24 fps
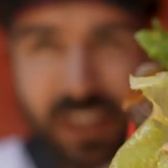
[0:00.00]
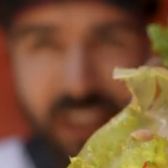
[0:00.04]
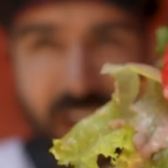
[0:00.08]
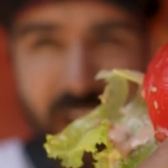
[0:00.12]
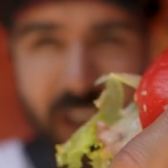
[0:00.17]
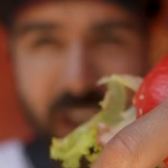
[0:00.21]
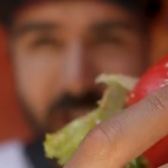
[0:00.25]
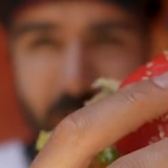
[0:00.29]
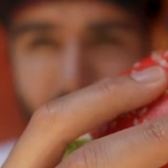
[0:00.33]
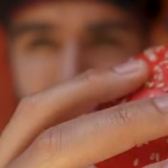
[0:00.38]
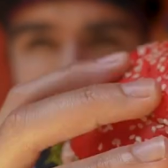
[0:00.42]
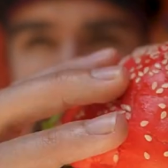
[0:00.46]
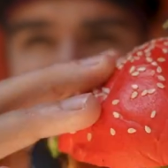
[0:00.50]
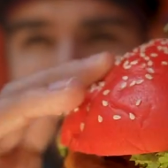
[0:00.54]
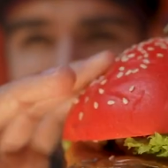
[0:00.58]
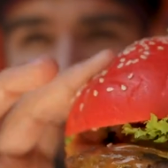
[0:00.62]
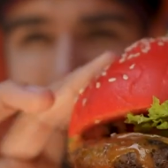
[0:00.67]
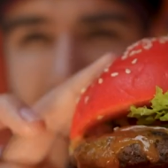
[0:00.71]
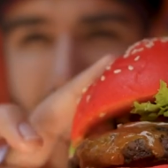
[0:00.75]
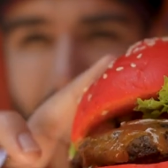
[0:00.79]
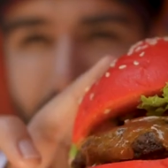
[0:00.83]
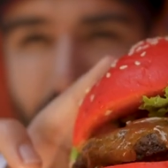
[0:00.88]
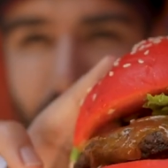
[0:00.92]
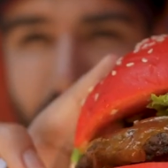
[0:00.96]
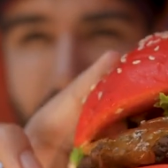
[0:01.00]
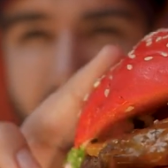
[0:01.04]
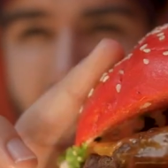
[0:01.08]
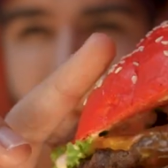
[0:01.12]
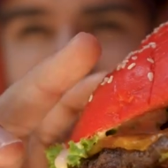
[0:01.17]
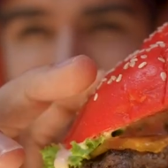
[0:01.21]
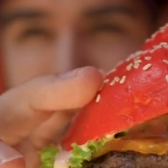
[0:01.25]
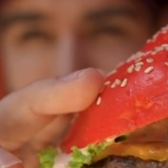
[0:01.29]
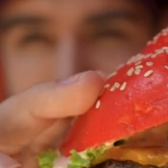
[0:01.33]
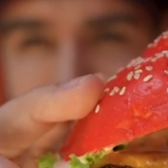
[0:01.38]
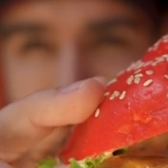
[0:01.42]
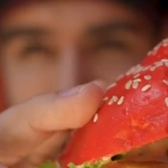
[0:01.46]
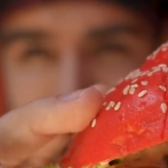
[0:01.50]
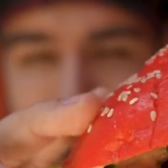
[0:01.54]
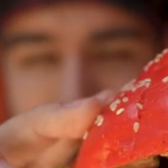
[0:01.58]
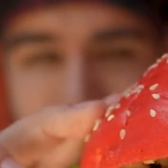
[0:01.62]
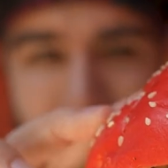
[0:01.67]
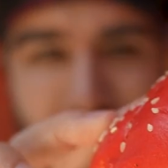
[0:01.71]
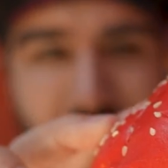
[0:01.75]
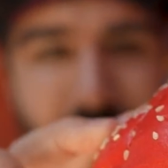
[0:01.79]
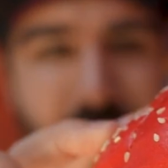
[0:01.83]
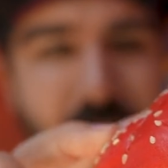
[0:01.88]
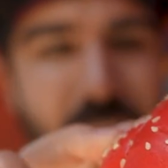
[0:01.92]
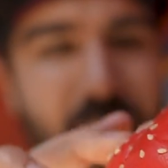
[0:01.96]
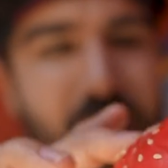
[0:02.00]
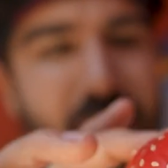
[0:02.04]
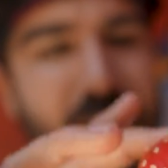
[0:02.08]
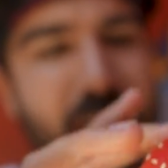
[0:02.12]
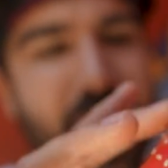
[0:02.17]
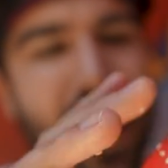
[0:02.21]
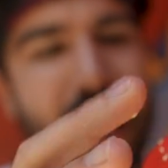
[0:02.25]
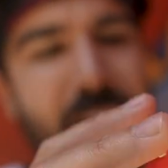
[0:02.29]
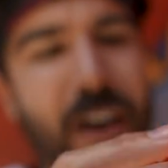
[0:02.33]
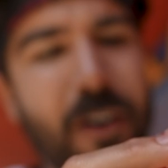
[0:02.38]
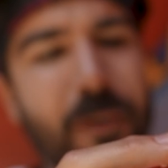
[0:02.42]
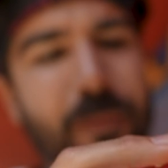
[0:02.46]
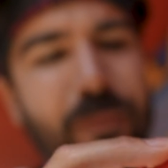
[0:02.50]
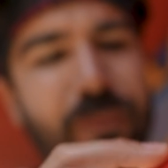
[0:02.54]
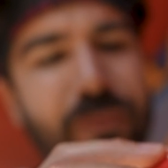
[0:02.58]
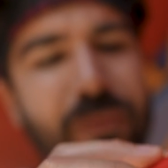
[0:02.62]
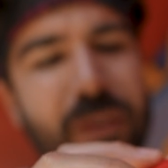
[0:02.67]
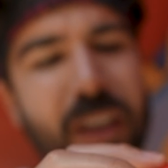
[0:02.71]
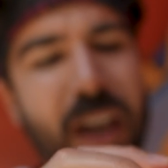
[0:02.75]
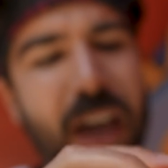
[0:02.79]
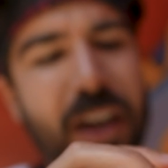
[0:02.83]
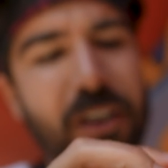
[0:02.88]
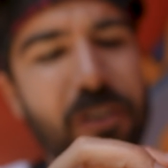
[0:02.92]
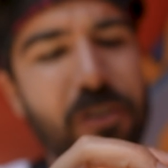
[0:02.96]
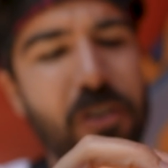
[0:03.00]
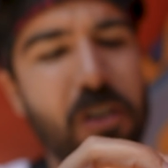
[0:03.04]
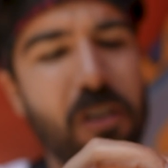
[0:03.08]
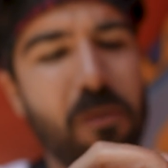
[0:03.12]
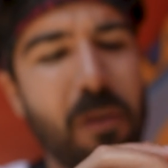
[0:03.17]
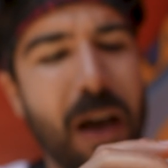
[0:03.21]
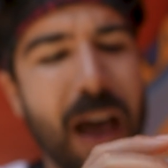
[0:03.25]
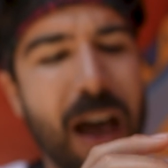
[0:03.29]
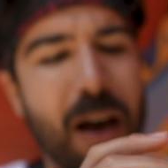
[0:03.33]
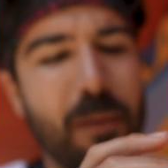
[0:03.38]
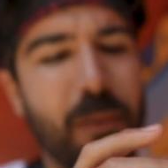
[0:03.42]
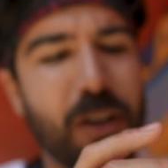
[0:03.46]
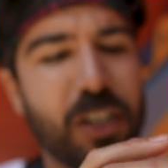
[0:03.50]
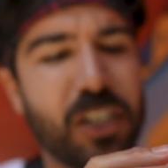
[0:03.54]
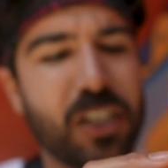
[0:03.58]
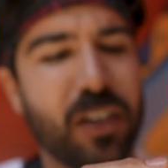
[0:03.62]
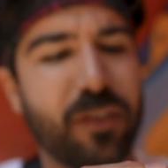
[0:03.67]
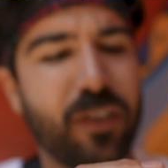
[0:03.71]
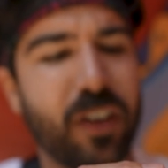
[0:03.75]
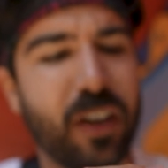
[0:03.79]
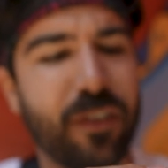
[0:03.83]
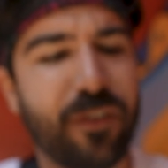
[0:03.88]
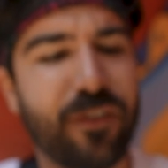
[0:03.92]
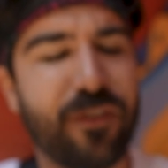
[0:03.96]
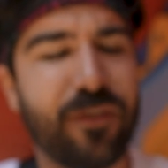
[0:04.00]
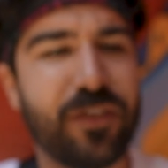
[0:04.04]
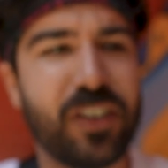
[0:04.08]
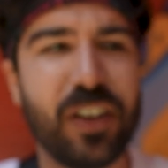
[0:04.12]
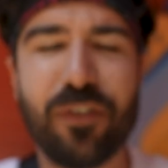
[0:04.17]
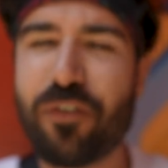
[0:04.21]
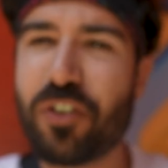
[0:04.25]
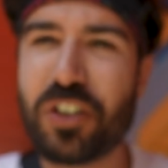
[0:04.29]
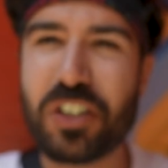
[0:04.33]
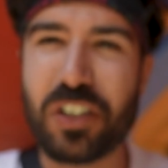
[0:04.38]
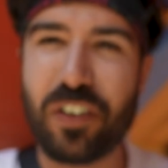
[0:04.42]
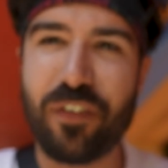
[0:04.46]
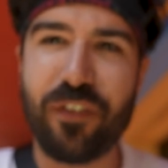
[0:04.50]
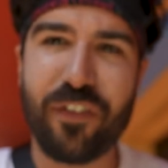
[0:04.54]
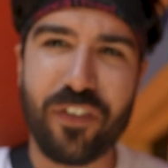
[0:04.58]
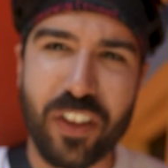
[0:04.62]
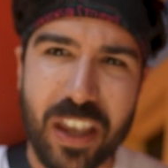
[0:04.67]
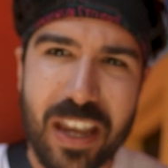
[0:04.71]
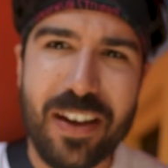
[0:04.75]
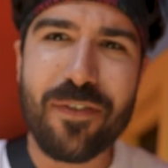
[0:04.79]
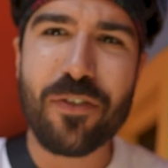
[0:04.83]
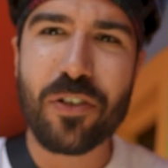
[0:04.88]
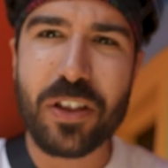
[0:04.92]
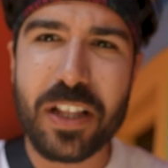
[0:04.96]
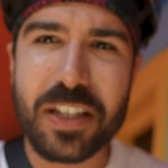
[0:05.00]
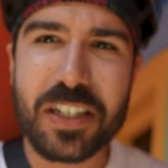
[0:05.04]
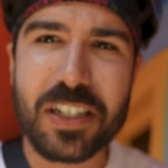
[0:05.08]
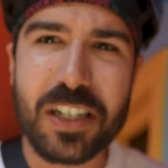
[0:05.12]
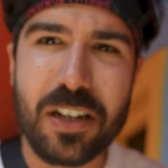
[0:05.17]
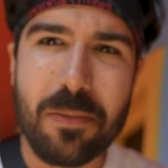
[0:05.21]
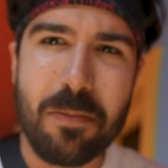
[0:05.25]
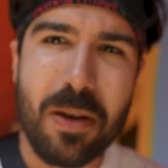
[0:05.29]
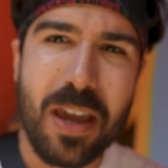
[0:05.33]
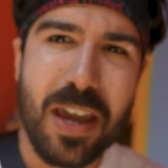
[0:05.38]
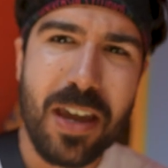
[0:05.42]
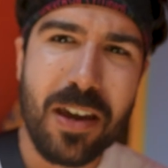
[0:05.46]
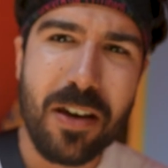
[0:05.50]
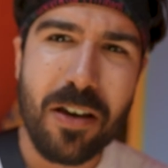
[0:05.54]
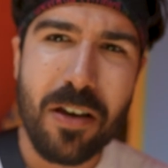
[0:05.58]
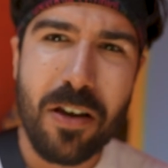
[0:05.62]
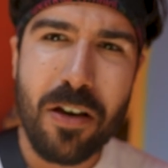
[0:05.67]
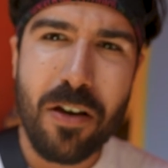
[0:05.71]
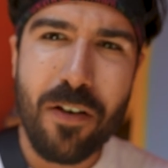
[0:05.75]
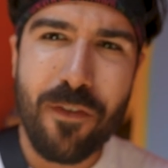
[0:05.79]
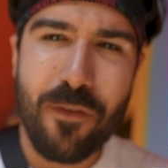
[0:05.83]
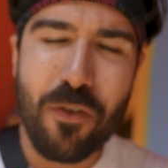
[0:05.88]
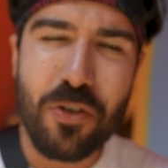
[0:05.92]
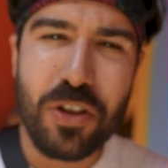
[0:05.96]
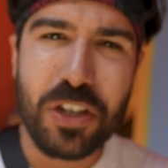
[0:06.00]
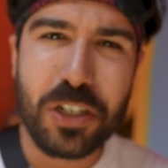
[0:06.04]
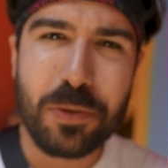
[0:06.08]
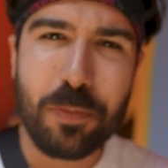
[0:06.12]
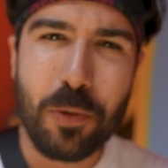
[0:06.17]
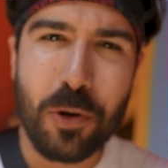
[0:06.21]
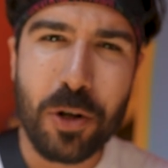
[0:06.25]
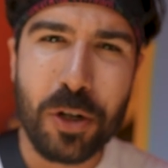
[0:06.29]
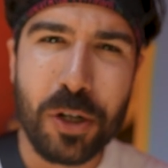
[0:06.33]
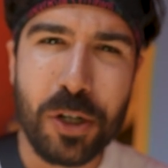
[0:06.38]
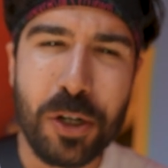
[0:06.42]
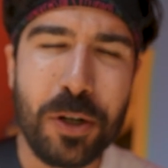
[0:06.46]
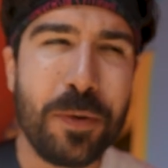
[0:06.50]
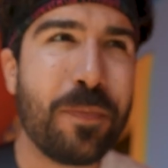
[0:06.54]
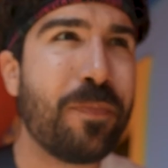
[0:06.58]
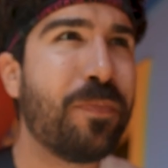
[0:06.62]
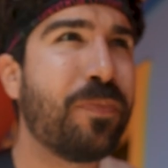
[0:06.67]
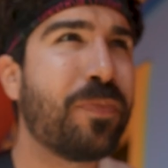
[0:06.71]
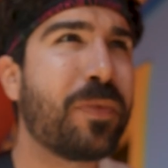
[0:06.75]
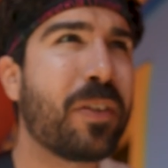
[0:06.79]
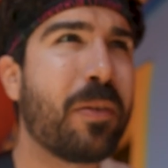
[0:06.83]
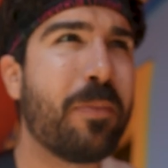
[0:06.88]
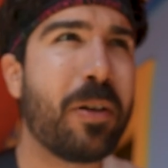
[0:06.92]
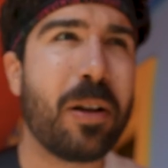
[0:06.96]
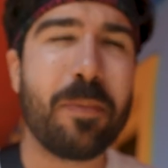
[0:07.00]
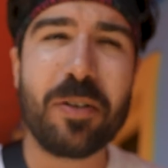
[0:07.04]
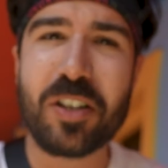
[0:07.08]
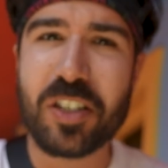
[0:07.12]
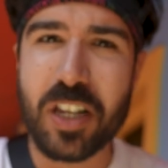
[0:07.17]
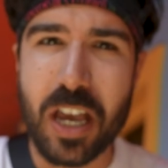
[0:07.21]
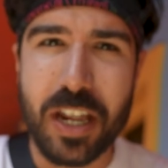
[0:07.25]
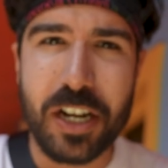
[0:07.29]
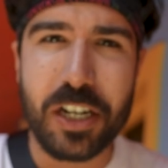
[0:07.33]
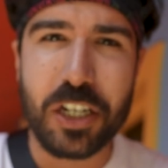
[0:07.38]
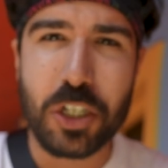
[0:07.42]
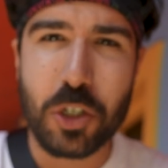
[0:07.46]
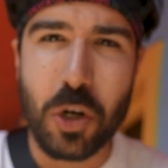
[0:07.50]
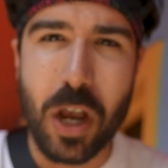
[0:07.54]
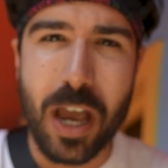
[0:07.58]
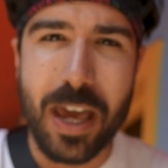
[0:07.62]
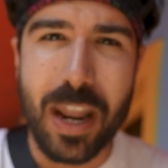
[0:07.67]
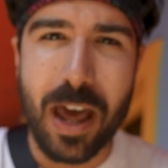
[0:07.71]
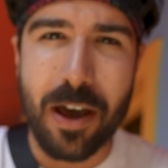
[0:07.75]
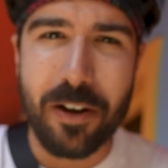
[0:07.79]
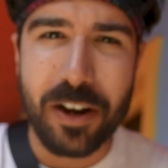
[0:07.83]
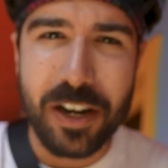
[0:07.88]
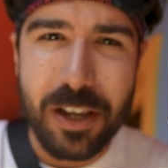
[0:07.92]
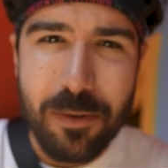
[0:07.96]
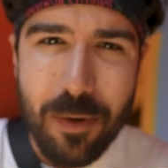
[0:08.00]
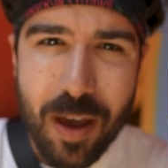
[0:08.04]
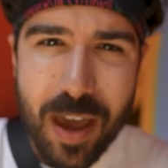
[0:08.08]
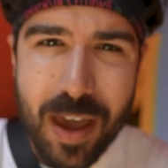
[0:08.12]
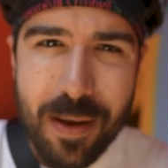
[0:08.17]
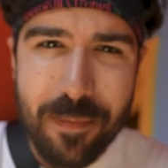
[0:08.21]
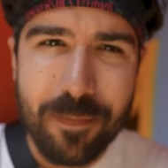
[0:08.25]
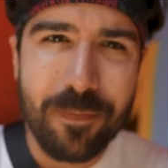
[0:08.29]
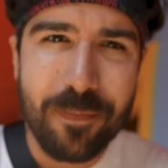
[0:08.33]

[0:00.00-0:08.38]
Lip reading: the red brioche bun. Now, I don't know how much of a difference in flavor that's gonna make for this burger, but I'm excited to try it out anyway.